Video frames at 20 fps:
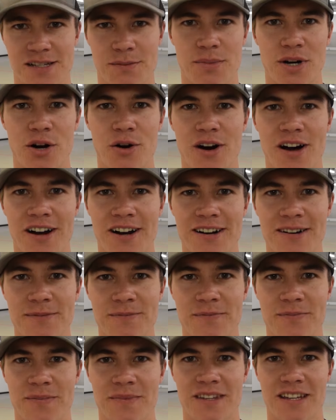as a bow hunter,
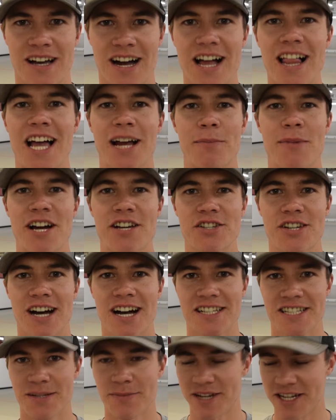I like my
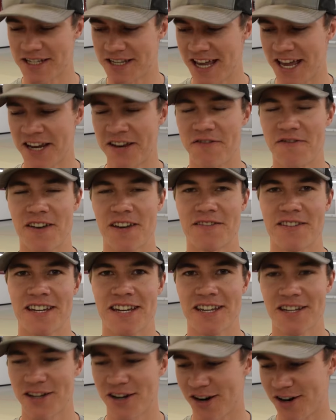shots to be 10 to
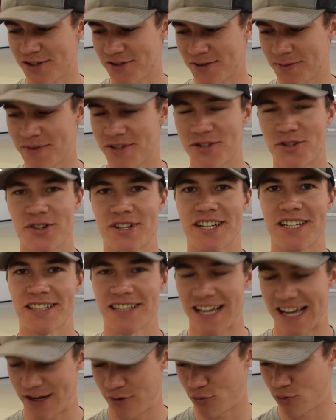15 yards from the tree,
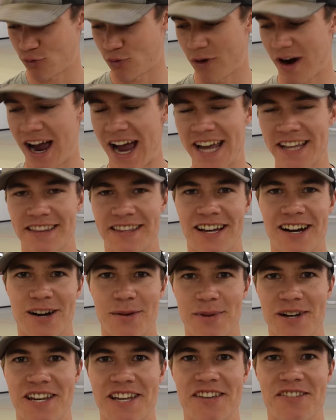like right
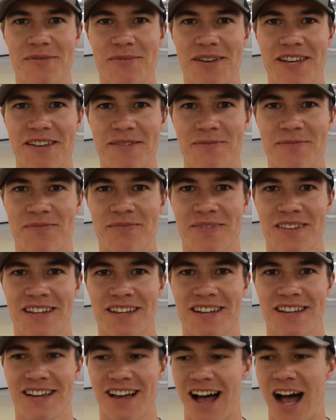there beneath me.
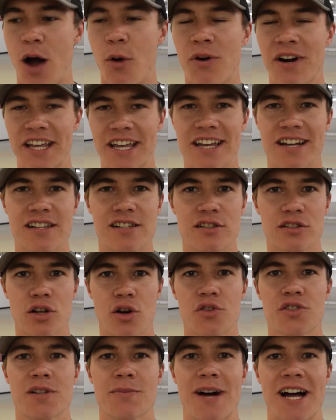I want to get as
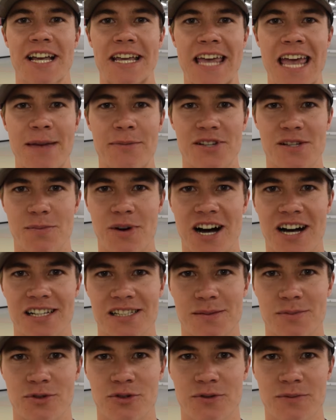close to my game as
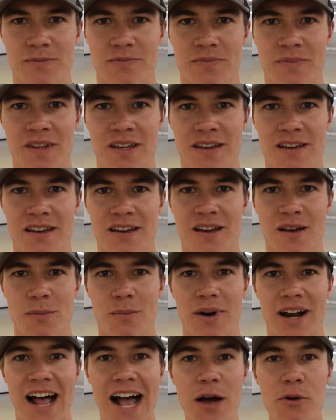possible.
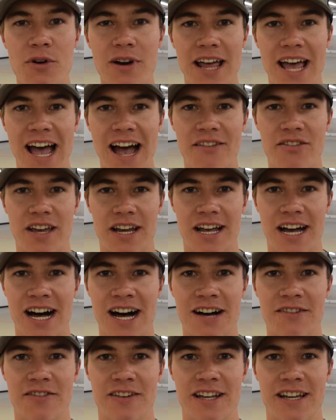but I want to have the
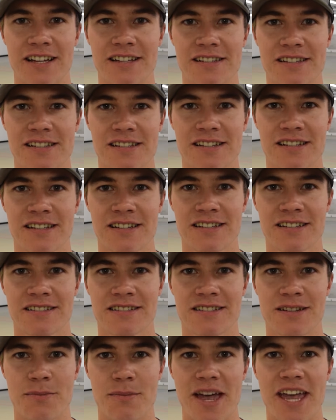confidence
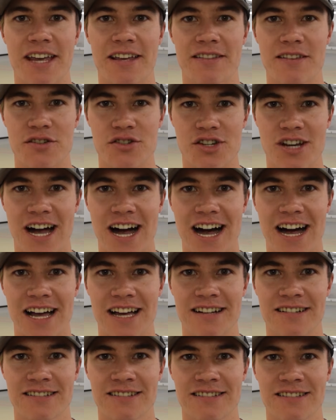to make the
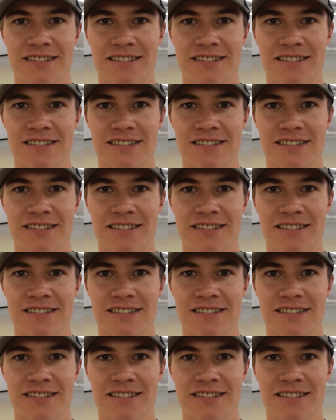shot